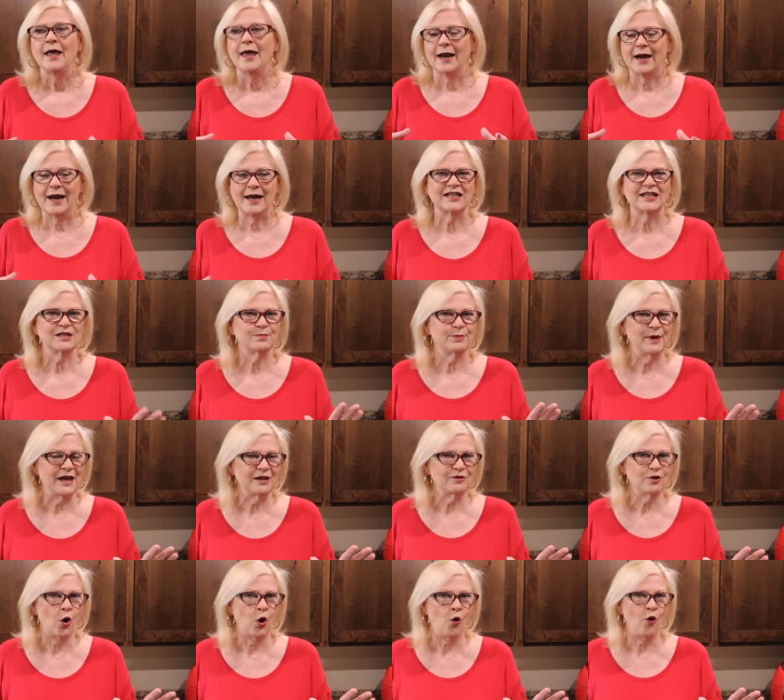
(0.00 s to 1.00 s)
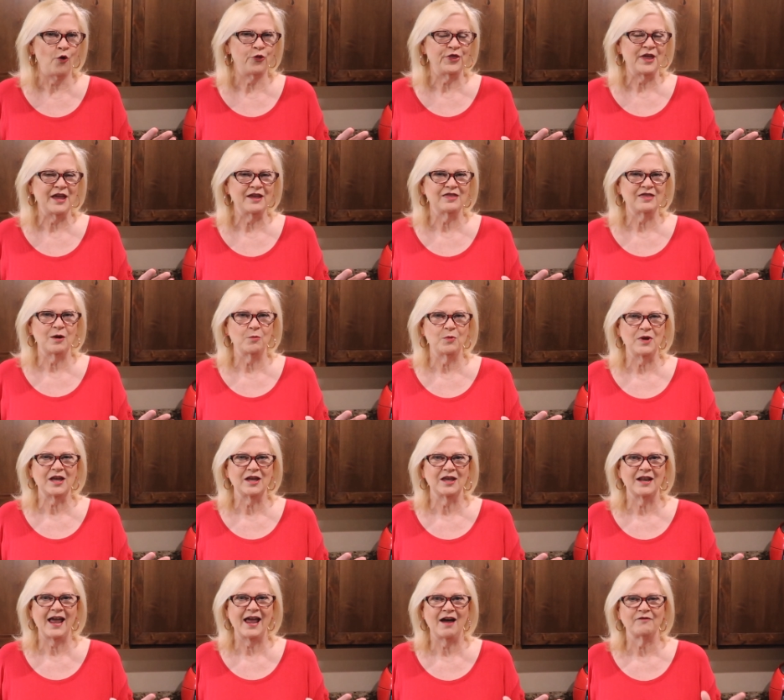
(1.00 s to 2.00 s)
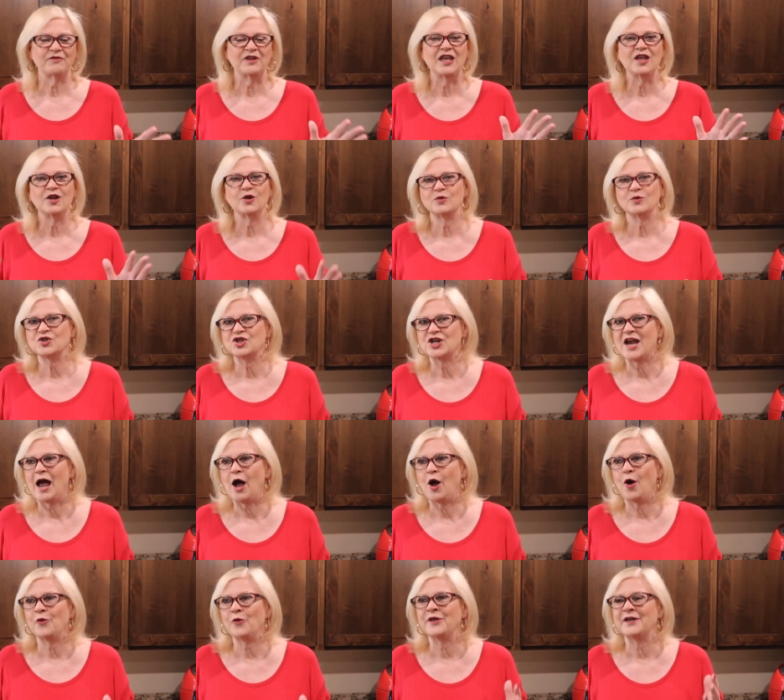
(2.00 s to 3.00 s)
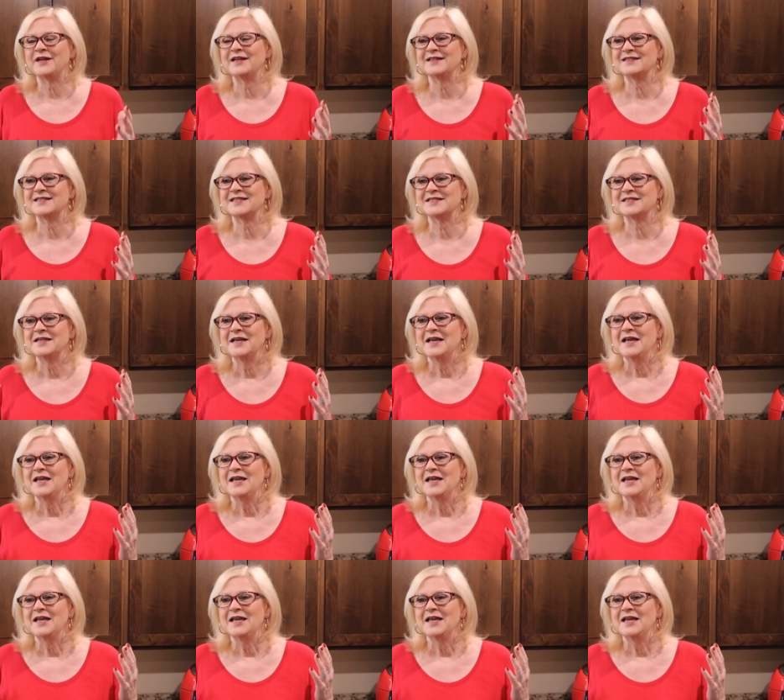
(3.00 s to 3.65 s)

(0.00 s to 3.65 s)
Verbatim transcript: and i explained the whole thing that we can have keto chow that it's